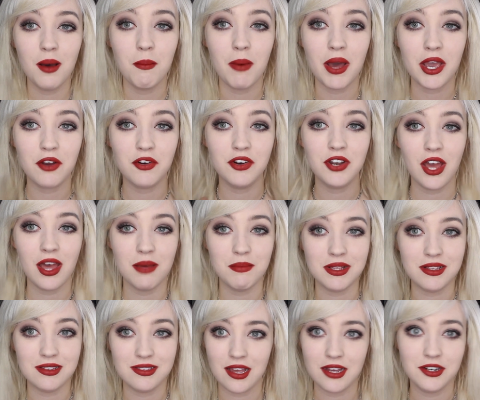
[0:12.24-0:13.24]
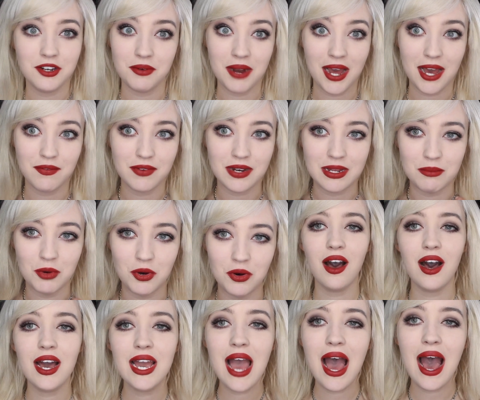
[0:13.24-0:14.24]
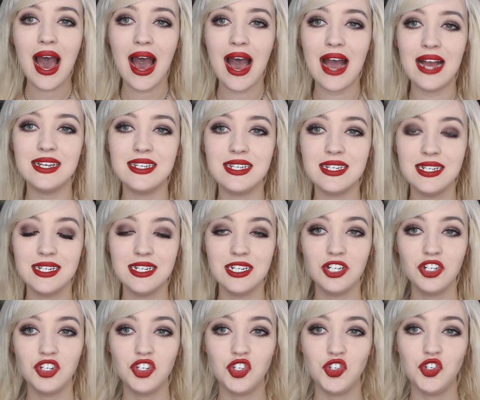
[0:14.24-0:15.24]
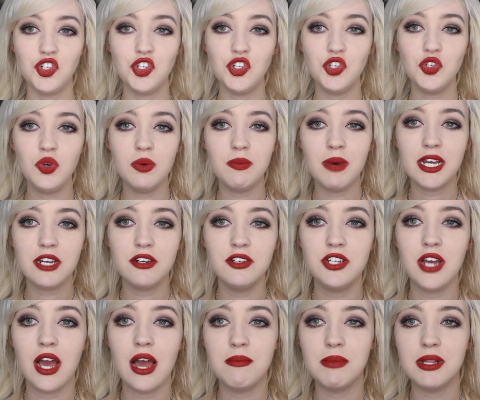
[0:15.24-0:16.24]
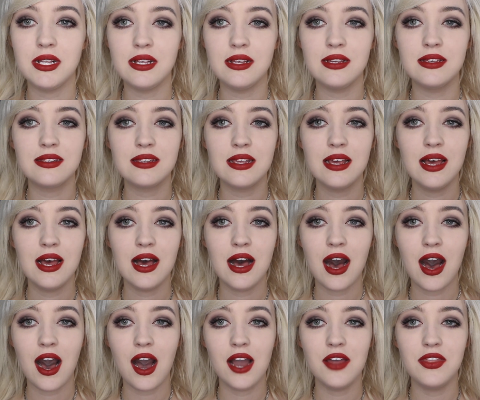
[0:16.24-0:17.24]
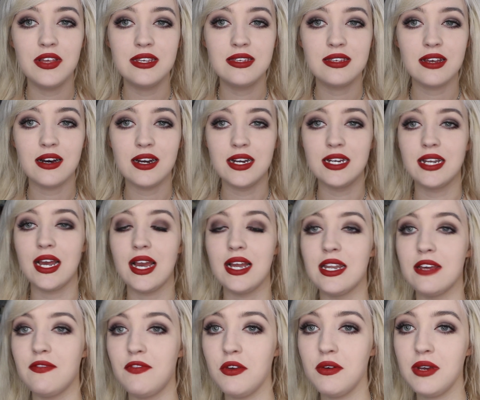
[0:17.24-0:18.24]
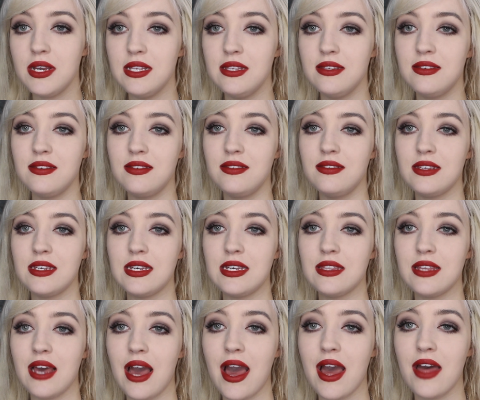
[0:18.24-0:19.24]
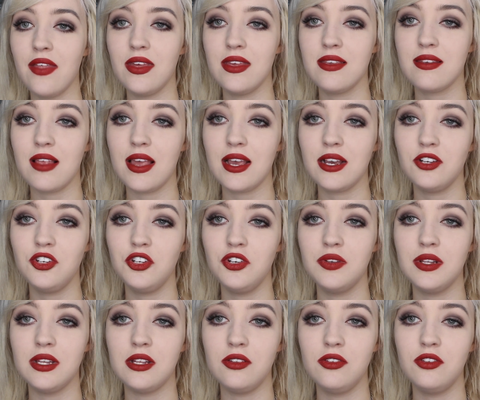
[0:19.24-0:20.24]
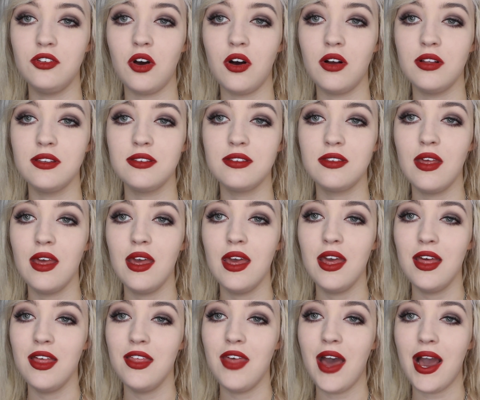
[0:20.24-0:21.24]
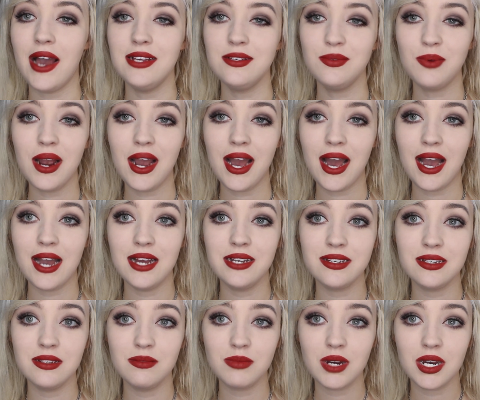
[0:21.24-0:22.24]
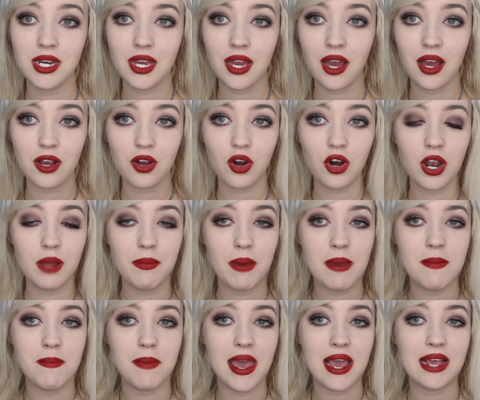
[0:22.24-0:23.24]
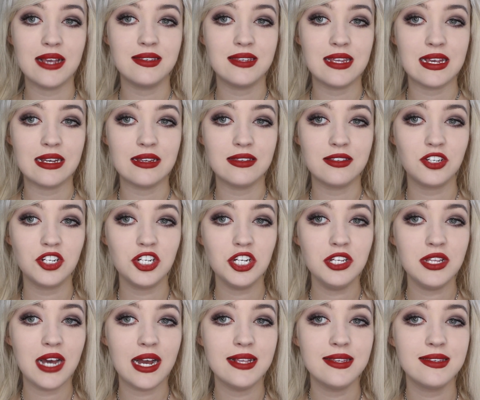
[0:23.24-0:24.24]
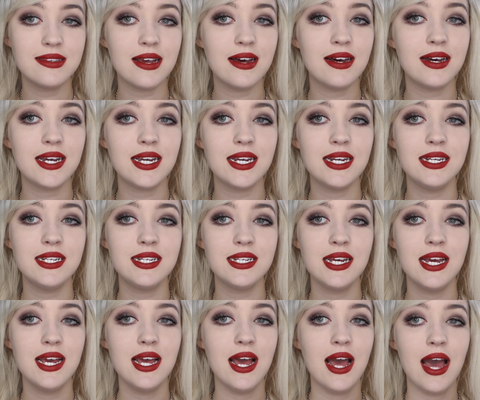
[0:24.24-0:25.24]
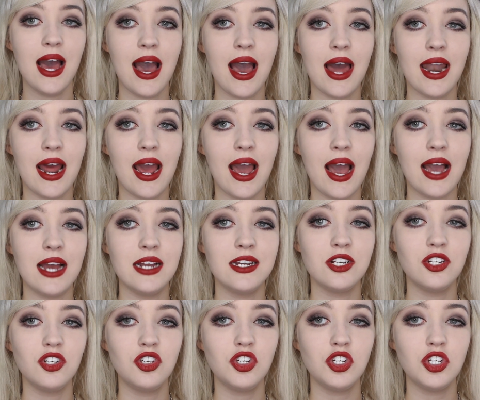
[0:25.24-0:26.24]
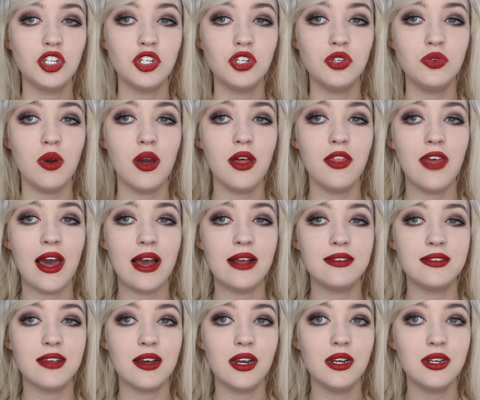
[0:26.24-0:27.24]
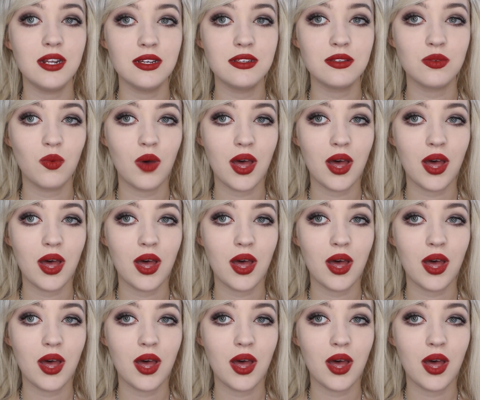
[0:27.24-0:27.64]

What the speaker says: microdermals that I don't have anymore. I had 2 microdermals either side, and if you can see there's like 2 little dots. That is where I had my collarbone piercings, 2 that side, and I had 2 that side as